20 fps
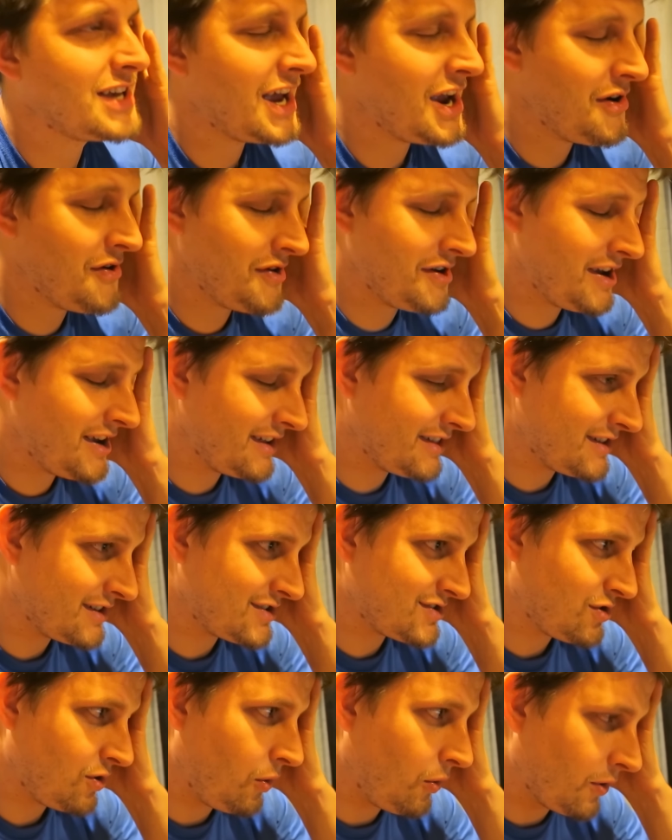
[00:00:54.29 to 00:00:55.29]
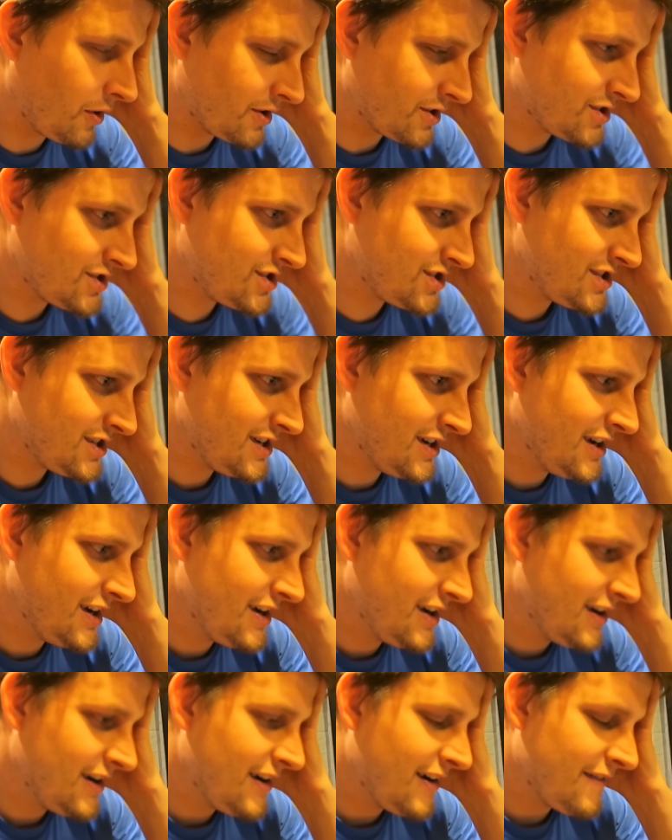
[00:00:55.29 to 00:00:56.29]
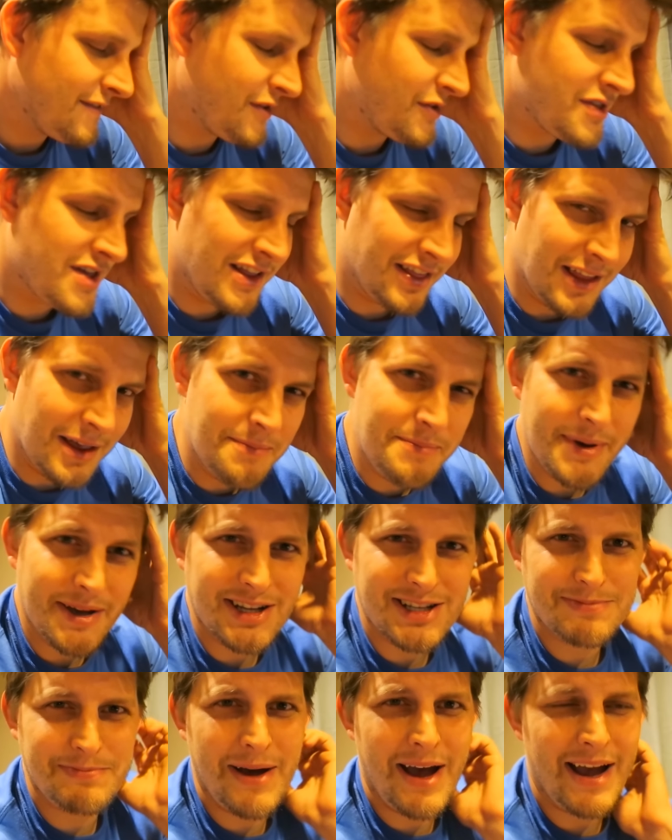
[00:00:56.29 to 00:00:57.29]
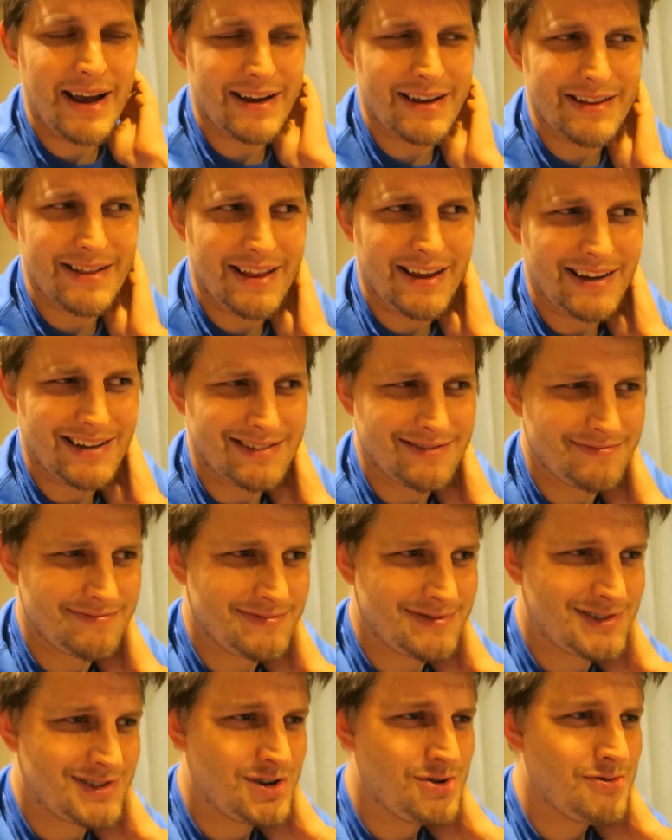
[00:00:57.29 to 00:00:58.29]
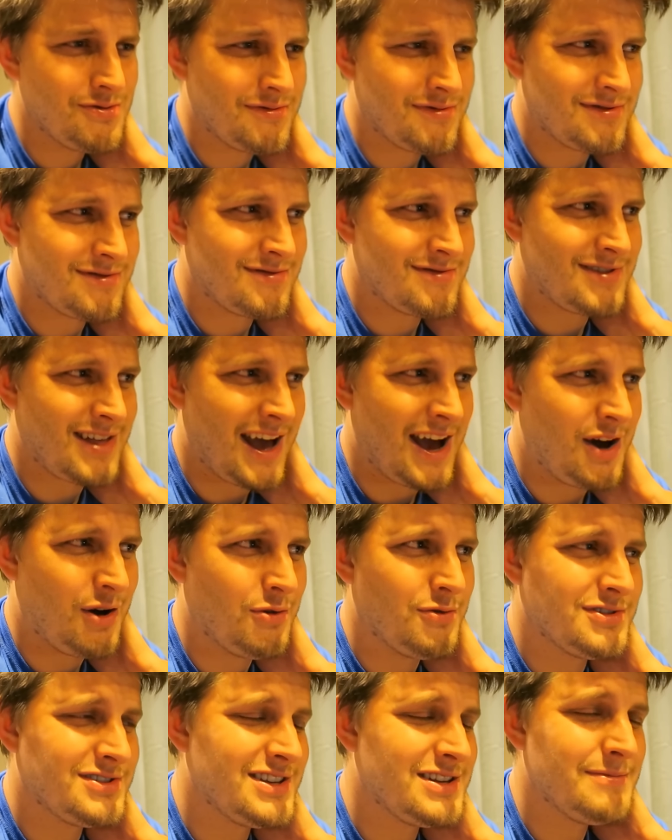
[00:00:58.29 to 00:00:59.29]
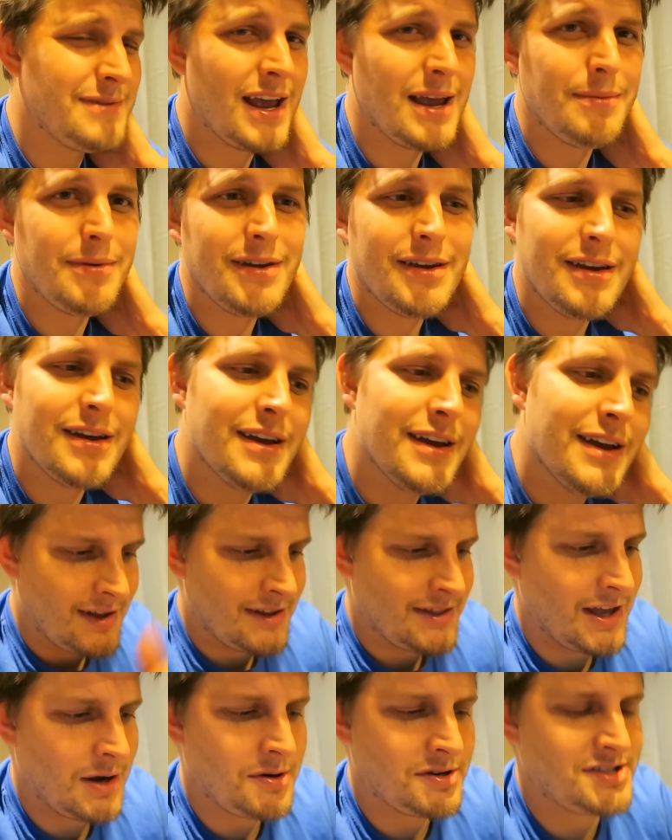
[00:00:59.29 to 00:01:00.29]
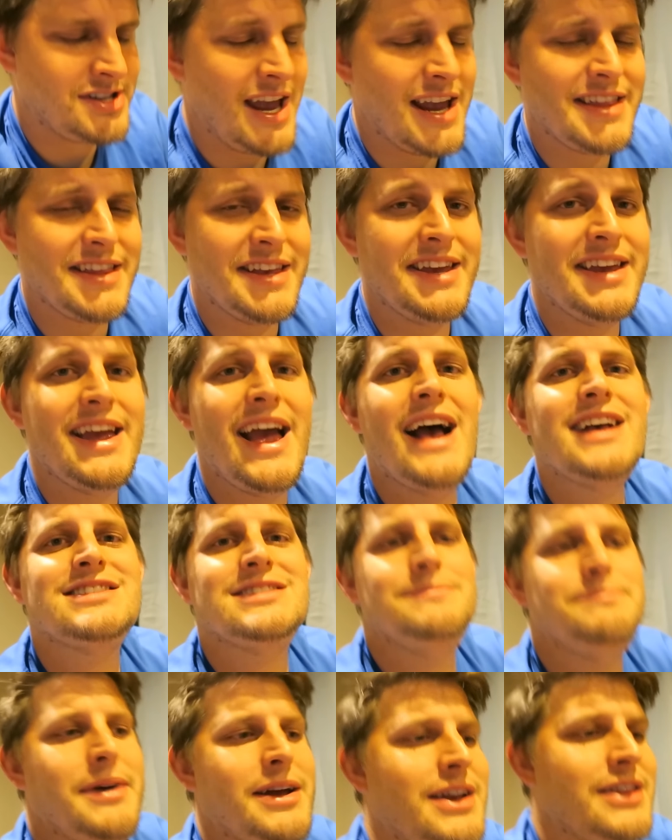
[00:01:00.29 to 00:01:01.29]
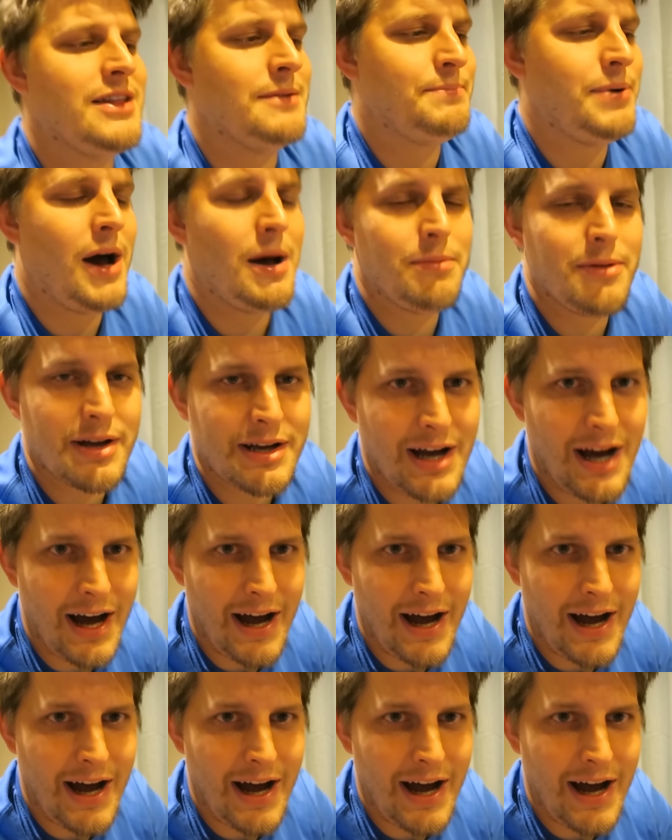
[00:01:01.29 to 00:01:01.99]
carrying the torch for the Olympics back in like 2000 maybe. They were saying that he hasn't been in the public